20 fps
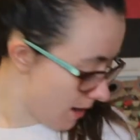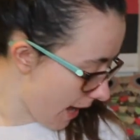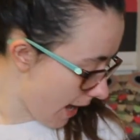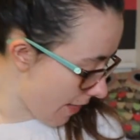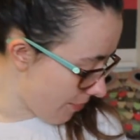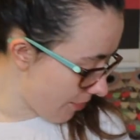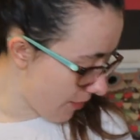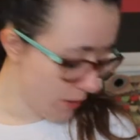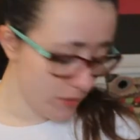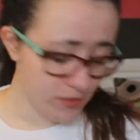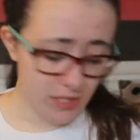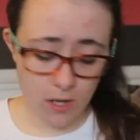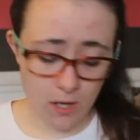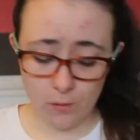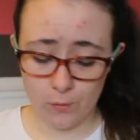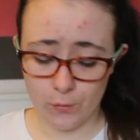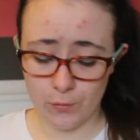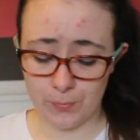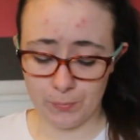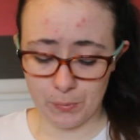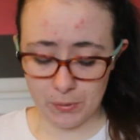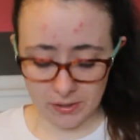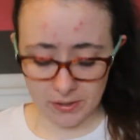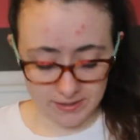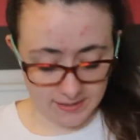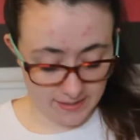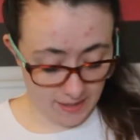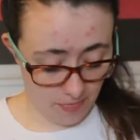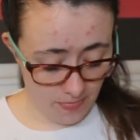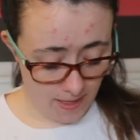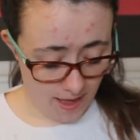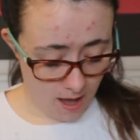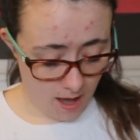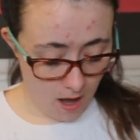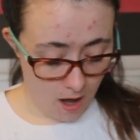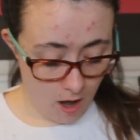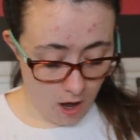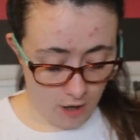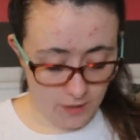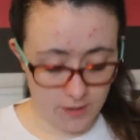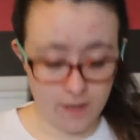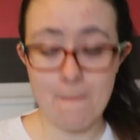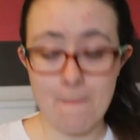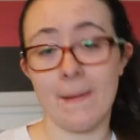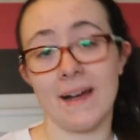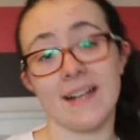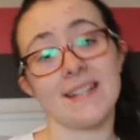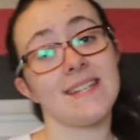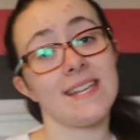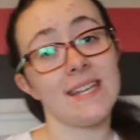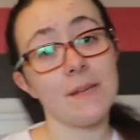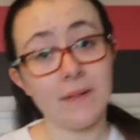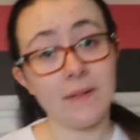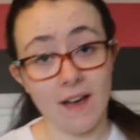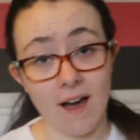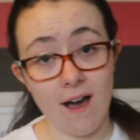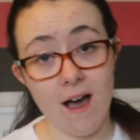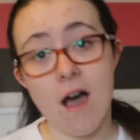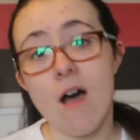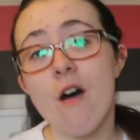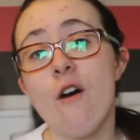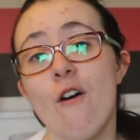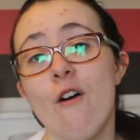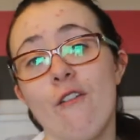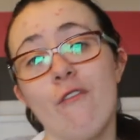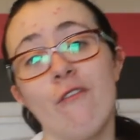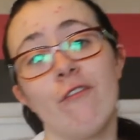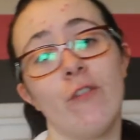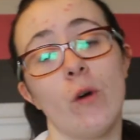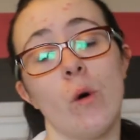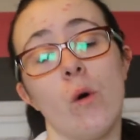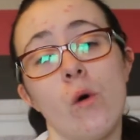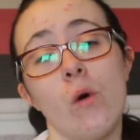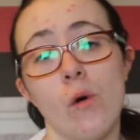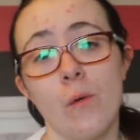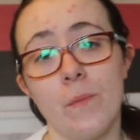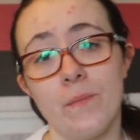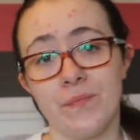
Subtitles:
And those are all the books that are on my TBR for